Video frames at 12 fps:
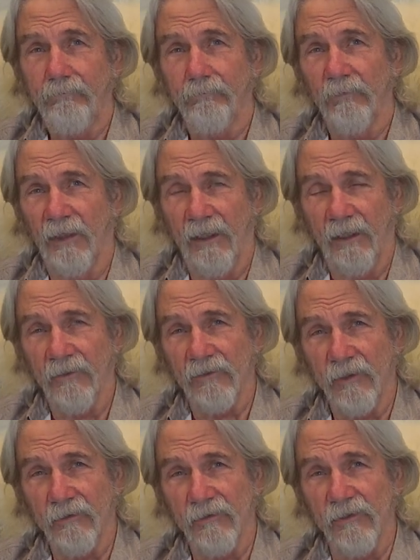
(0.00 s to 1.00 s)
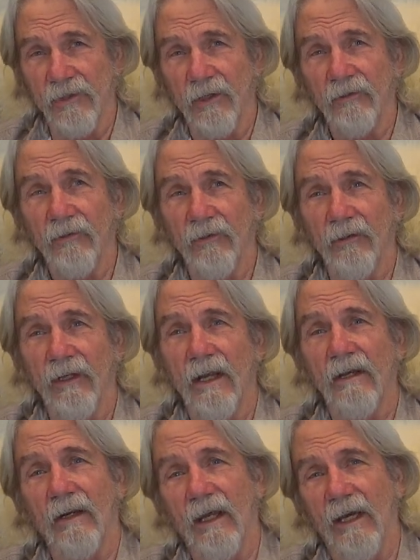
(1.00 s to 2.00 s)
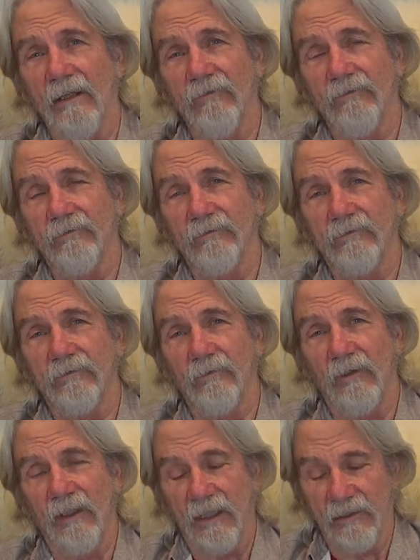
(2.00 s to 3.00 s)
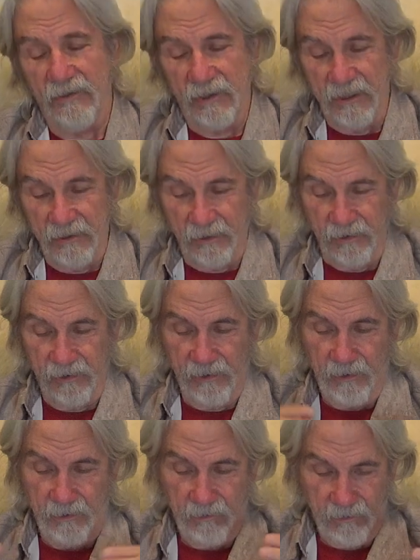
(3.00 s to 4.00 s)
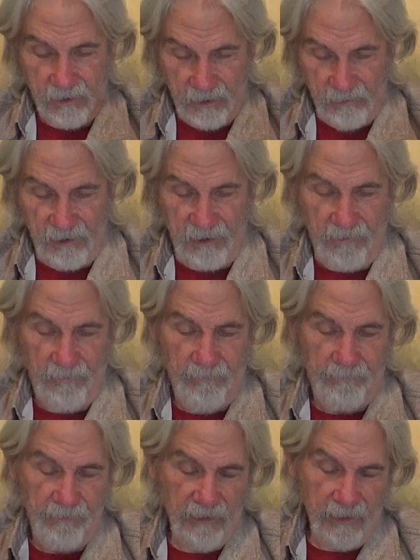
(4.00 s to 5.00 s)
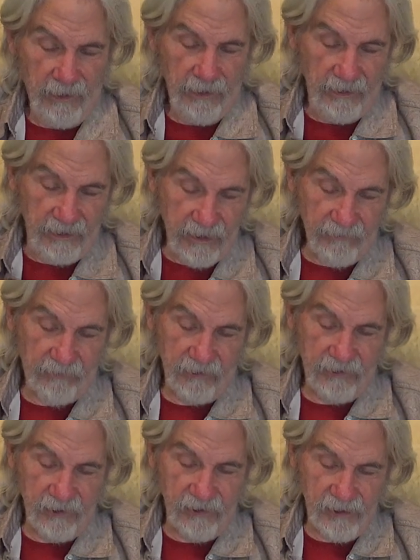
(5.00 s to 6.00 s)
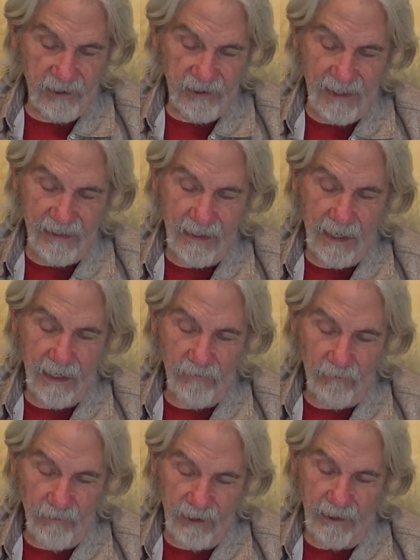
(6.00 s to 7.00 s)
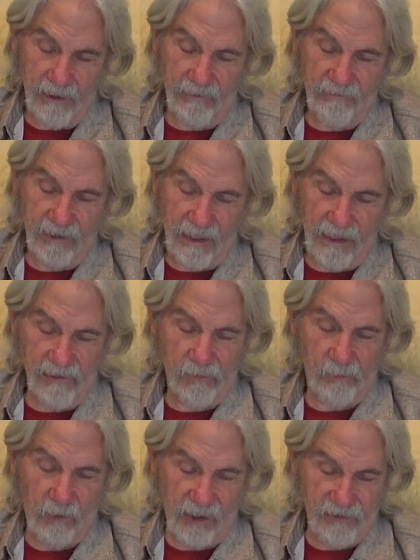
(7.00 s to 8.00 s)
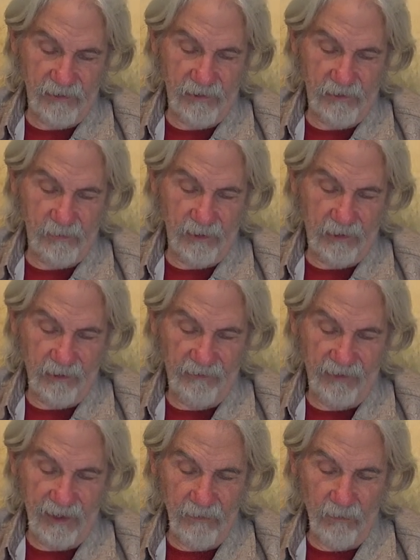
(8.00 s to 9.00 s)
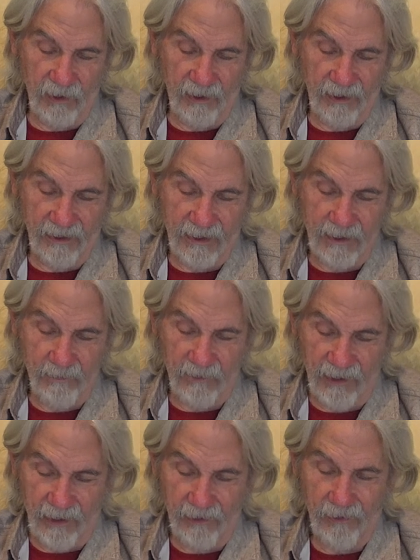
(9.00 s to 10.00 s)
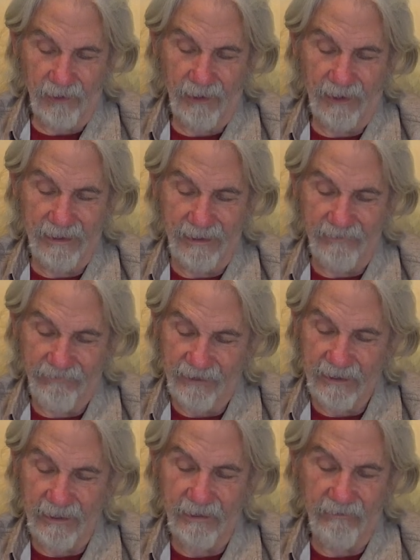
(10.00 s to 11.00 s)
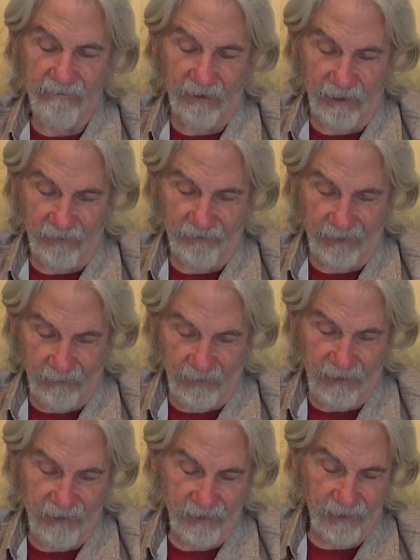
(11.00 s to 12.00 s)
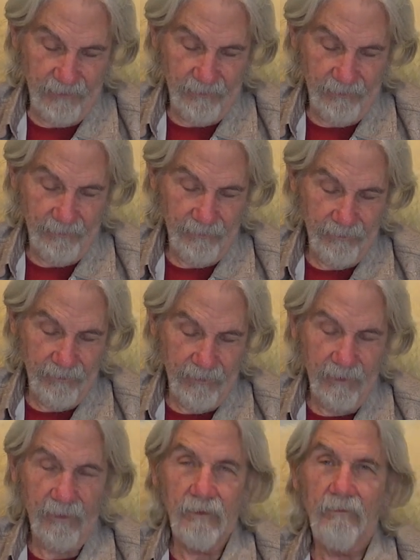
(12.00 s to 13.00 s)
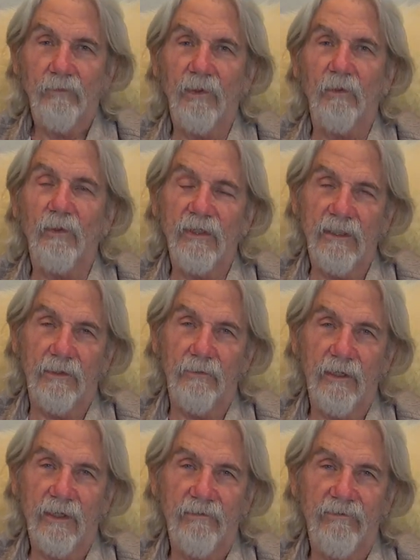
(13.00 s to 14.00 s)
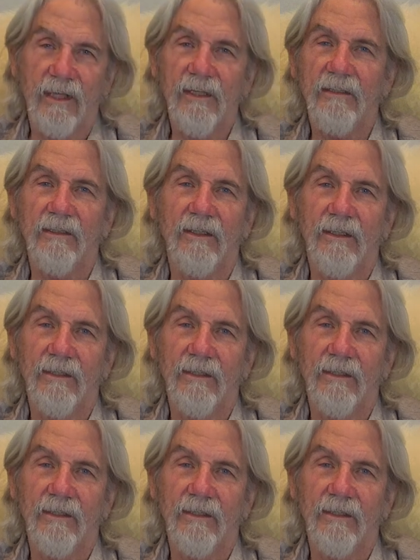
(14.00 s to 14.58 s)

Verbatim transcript: But at a certain juncture in our life, we let Jesus come in. The difference is that they got rid of God's presence because they wanted to keep their defeated false image. But we get rid of Dagon.